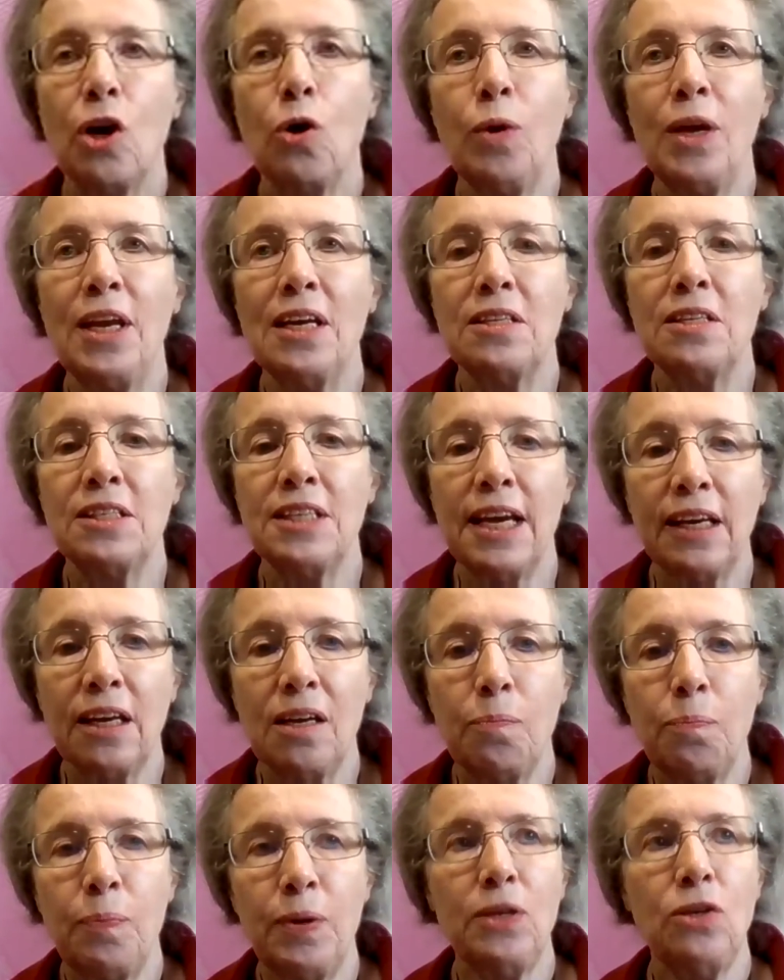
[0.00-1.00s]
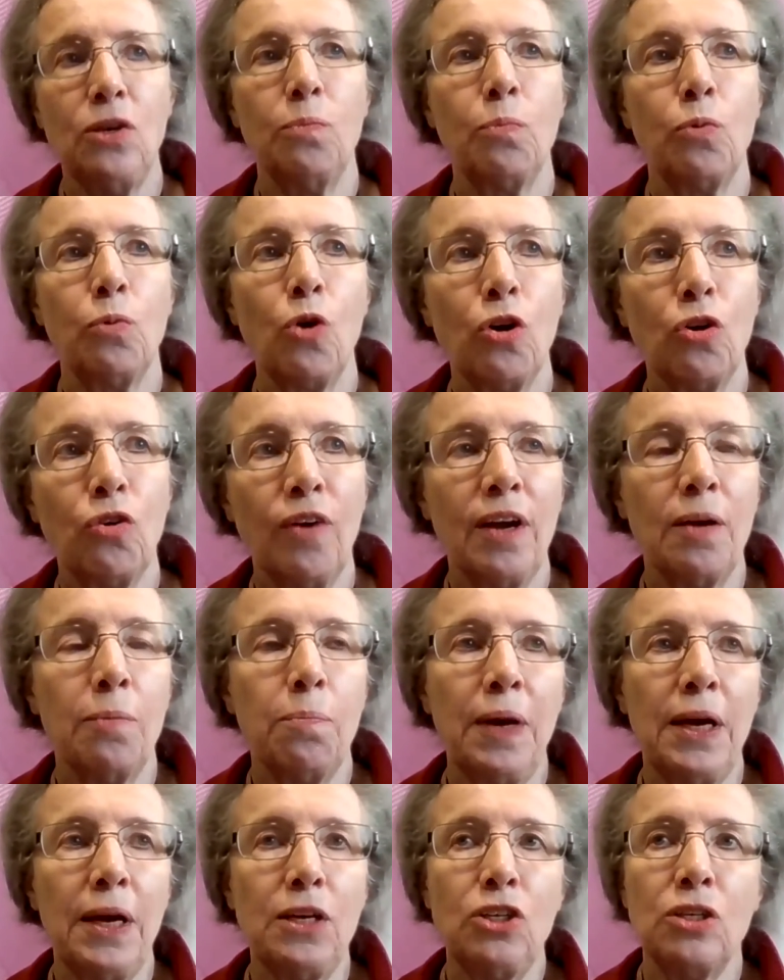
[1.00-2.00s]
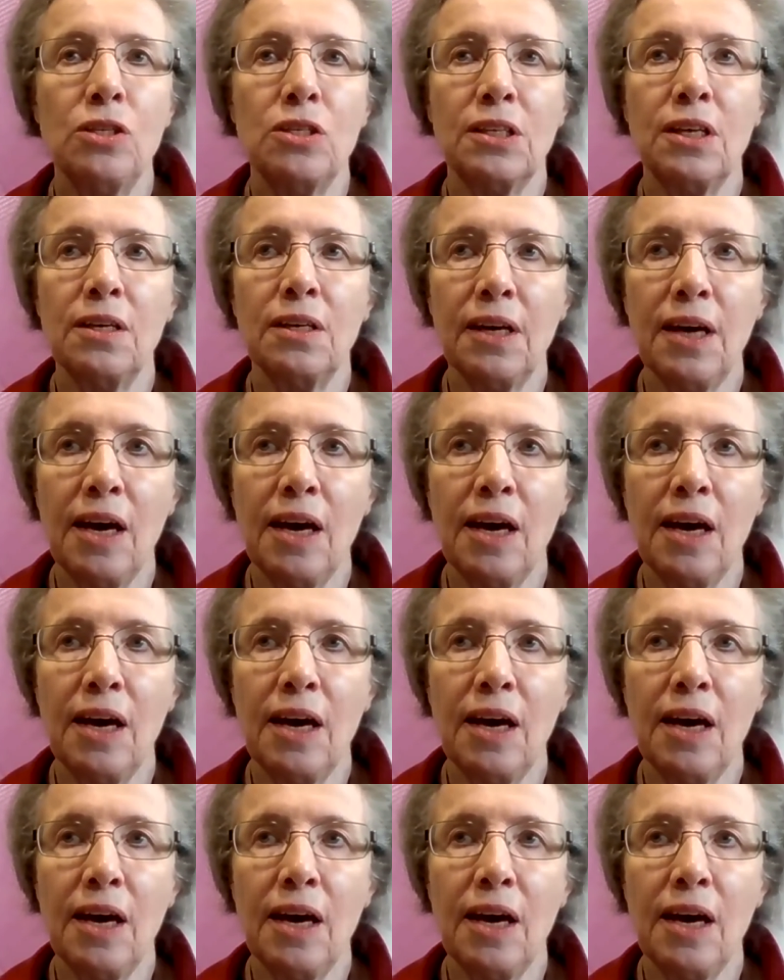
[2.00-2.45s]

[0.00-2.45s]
in a second opinion program, patients can